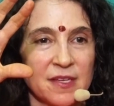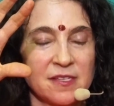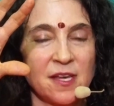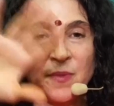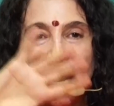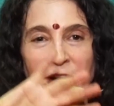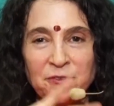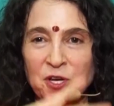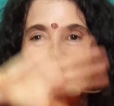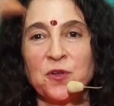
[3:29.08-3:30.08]
Some kind
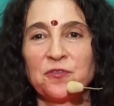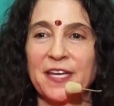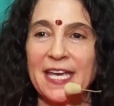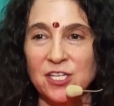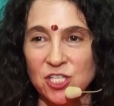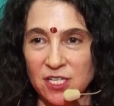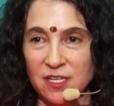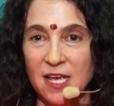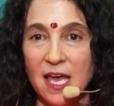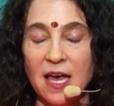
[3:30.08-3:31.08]
of notification.
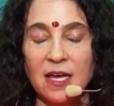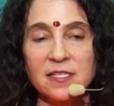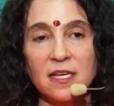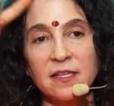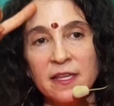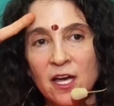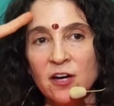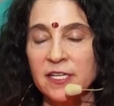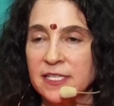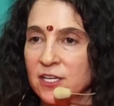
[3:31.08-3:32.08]
And suddenly
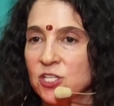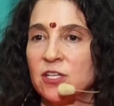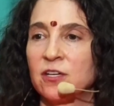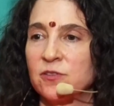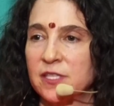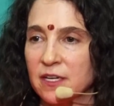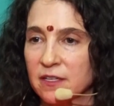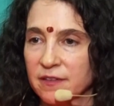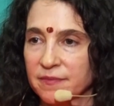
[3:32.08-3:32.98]
our attention goes there.